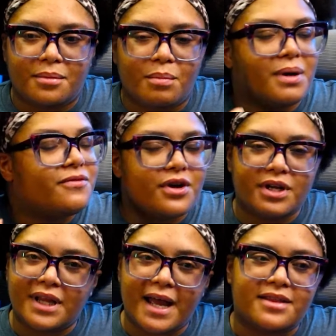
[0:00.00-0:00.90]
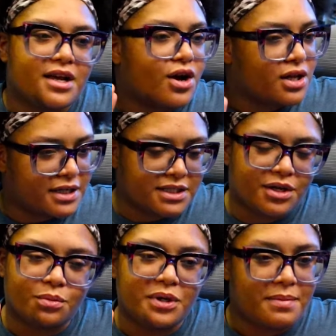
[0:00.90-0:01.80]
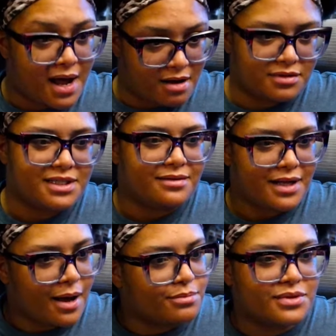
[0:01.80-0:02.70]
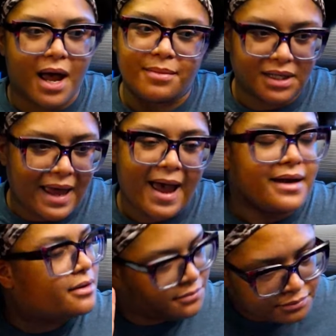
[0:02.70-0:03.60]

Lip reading: But I'm very glad that Colin is gonna rebound. I'm glad